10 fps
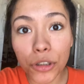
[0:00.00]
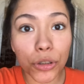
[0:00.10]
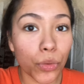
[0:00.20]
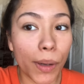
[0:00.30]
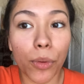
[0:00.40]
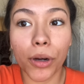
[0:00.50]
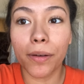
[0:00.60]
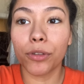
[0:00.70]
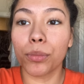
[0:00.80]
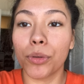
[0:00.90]
just way more
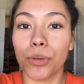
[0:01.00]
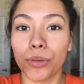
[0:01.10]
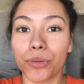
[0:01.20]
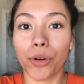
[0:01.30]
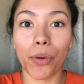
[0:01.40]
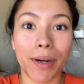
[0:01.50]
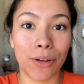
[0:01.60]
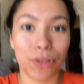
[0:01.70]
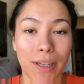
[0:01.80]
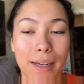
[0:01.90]
comfortable going
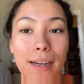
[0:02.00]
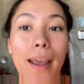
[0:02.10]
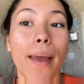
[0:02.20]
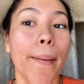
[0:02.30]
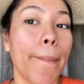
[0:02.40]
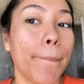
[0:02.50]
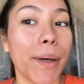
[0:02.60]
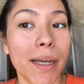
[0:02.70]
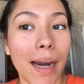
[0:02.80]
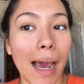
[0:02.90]
outside,
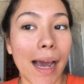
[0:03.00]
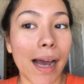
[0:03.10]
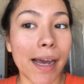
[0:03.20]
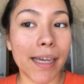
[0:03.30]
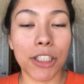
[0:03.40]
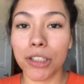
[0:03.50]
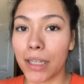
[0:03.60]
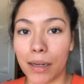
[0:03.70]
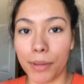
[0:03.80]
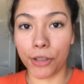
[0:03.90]
but I just
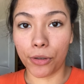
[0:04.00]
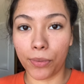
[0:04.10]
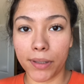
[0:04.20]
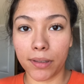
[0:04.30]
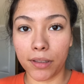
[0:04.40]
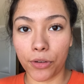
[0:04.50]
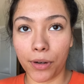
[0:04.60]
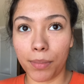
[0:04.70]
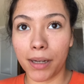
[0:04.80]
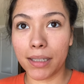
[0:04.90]
gotta make sure to wear sunscreen
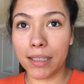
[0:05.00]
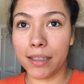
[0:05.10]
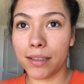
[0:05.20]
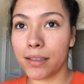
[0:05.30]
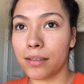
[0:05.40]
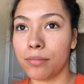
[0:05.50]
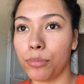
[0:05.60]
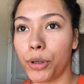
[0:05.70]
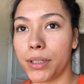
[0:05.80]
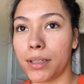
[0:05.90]
because it is
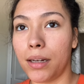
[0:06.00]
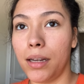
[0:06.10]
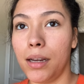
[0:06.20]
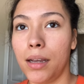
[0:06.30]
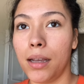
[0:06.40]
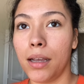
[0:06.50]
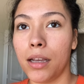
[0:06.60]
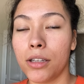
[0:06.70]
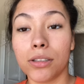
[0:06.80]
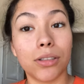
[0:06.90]
pretty sunny.
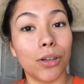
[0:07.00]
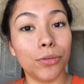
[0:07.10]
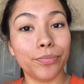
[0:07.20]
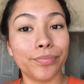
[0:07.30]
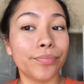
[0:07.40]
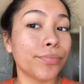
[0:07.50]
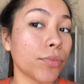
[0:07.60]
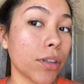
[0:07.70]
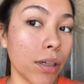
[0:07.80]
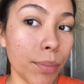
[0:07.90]
So
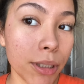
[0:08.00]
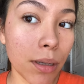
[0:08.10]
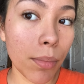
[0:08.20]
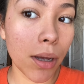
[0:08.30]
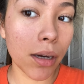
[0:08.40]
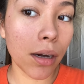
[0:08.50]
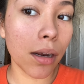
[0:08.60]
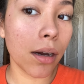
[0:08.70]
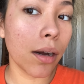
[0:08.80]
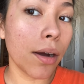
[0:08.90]
gonna put some on,
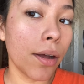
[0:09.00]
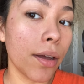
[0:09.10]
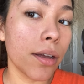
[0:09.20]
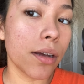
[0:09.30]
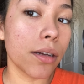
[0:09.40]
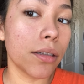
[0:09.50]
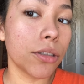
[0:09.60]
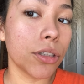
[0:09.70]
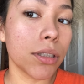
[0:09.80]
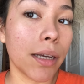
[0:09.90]

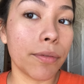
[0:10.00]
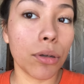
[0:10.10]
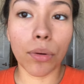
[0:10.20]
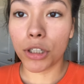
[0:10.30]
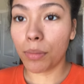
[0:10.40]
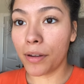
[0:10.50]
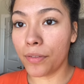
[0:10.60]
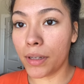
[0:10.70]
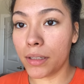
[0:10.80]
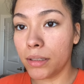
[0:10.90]
just have to wash my
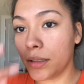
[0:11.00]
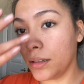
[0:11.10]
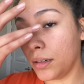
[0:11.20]
face.